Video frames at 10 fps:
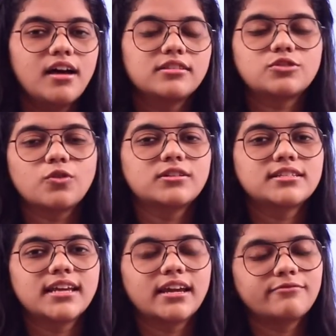The source
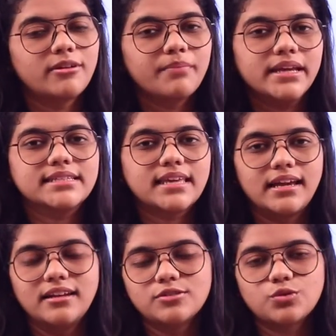is taken from
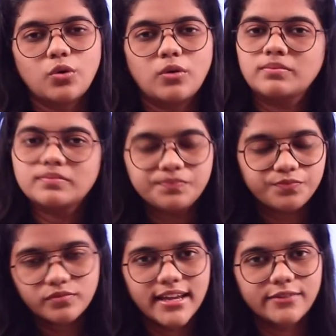PayScale. So
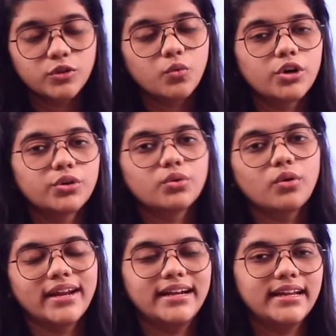if you want to
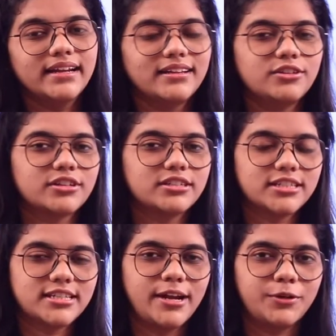know in detail, you can
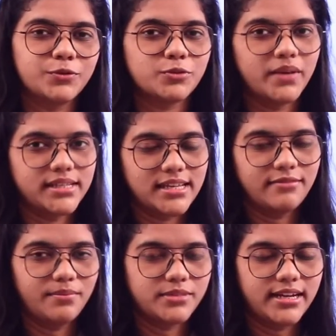just head over to PayScale
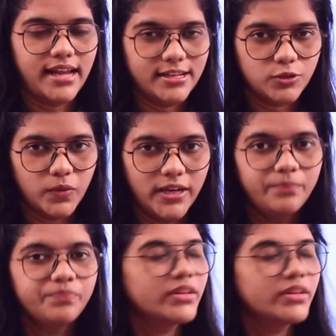website as well.